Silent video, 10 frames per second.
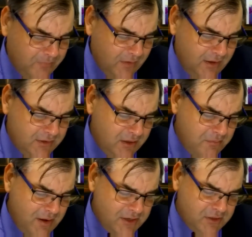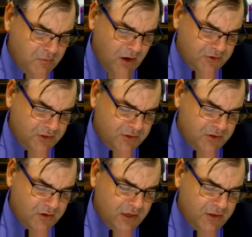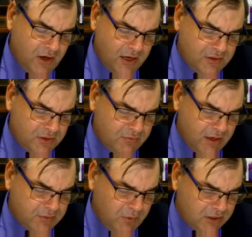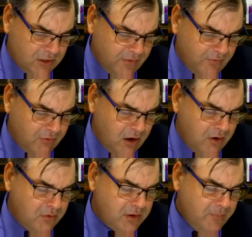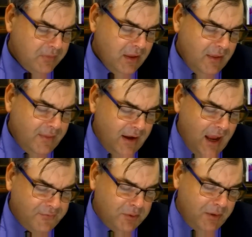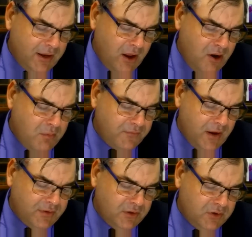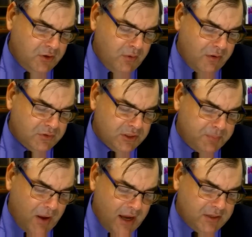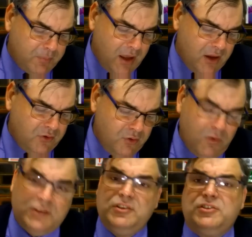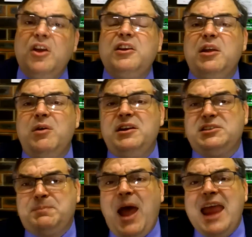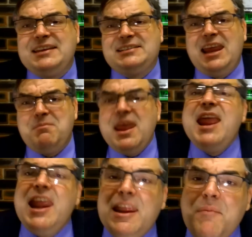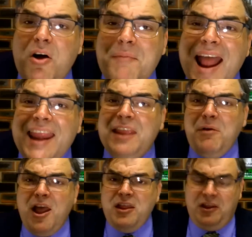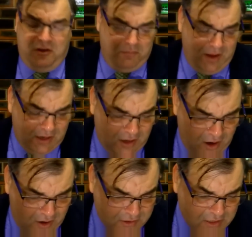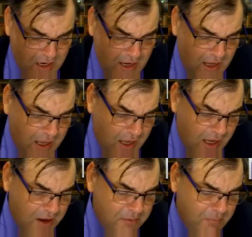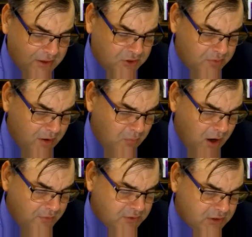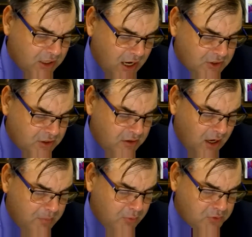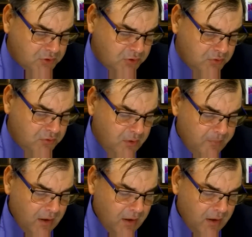It's an amazing watch and certainly the nicest dress watch I've ever owned. Then after being home with nothing to do, I was inspired to buy a new watch. You certainly weren't inspired to send me any more money, were you? My God. Much to my wife's charging, I bought two.